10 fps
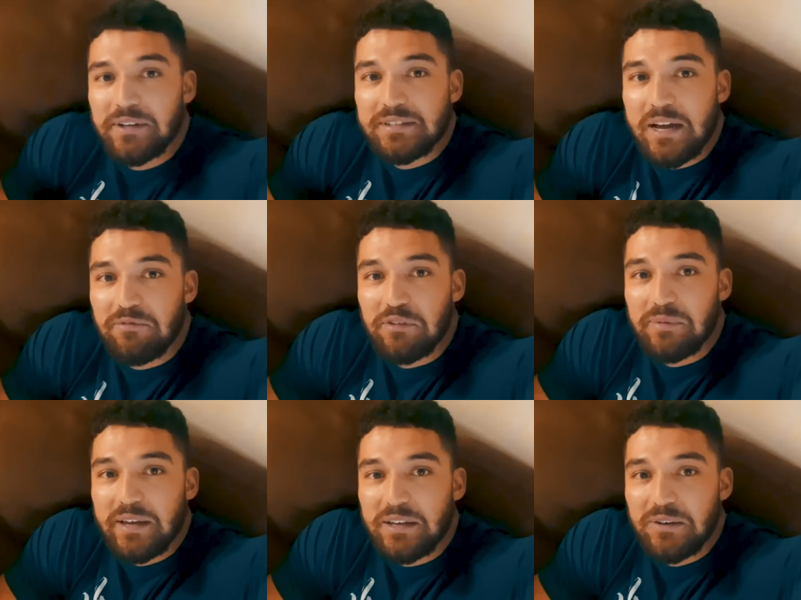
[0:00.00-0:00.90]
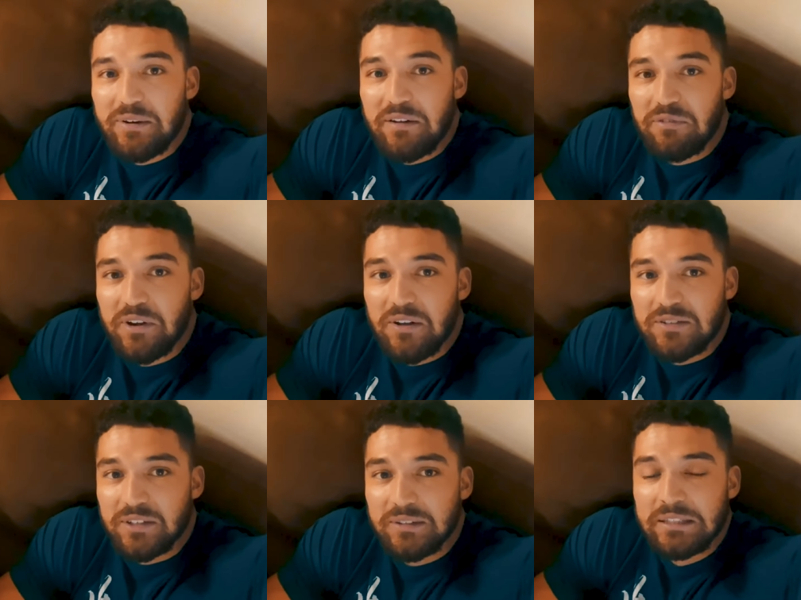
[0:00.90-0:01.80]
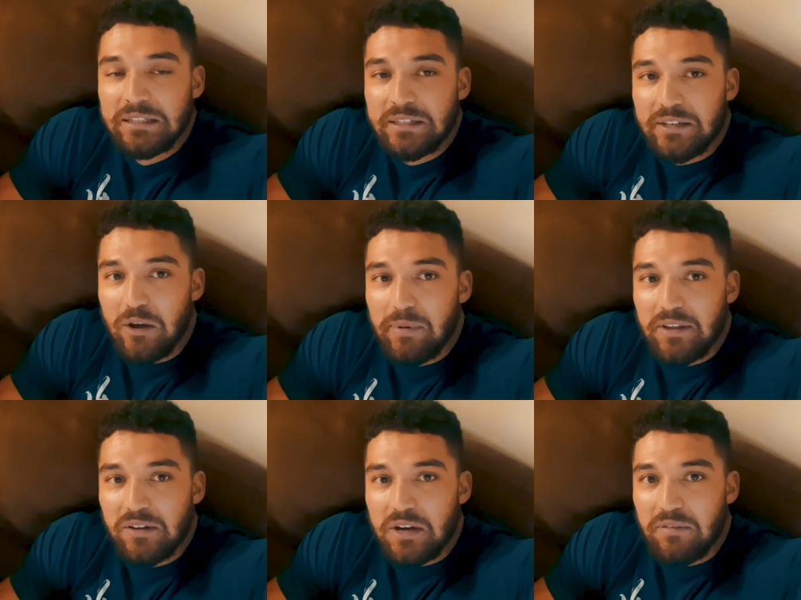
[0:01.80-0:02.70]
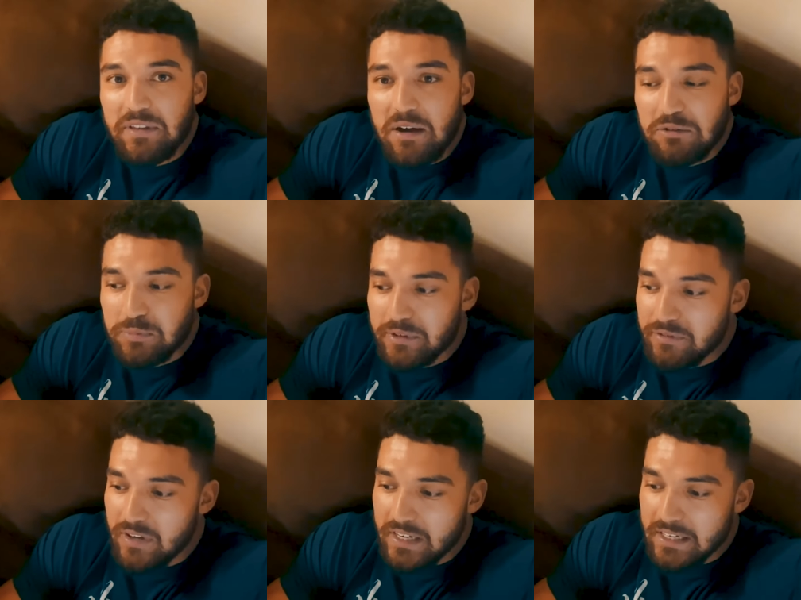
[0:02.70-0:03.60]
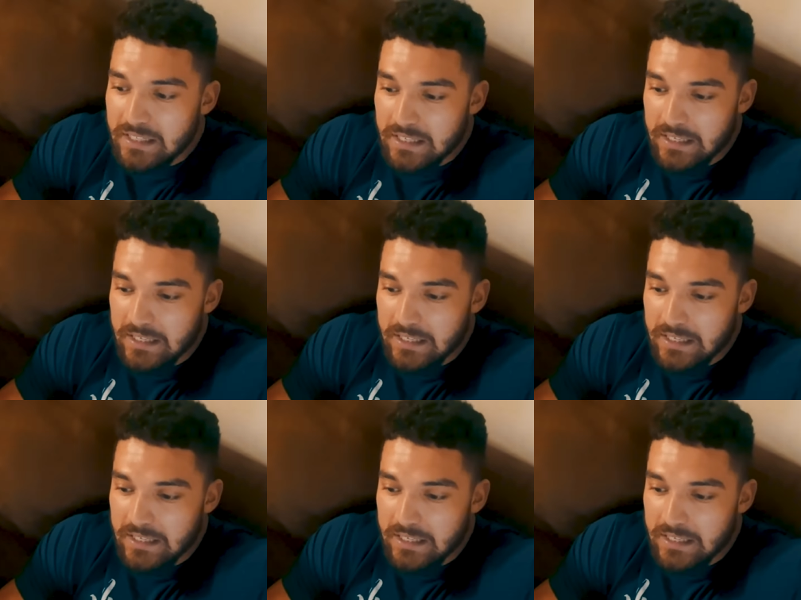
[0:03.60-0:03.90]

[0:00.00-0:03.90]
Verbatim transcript: good time filming that Q&A for y'all, so y'all be on the lookout for that. It was pretty funny.